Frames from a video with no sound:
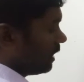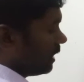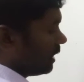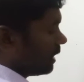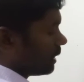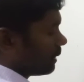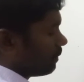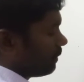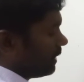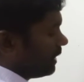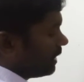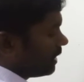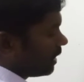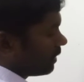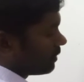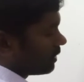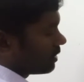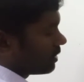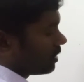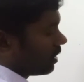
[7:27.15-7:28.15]
speed
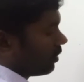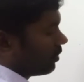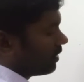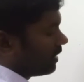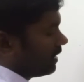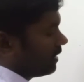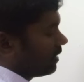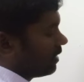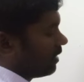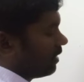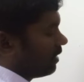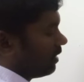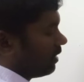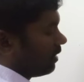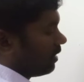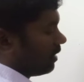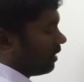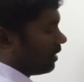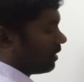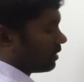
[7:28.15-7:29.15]
of the sound in a
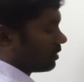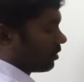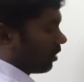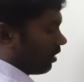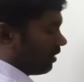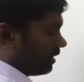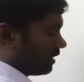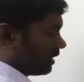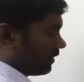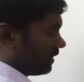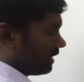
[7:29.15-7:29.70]
solids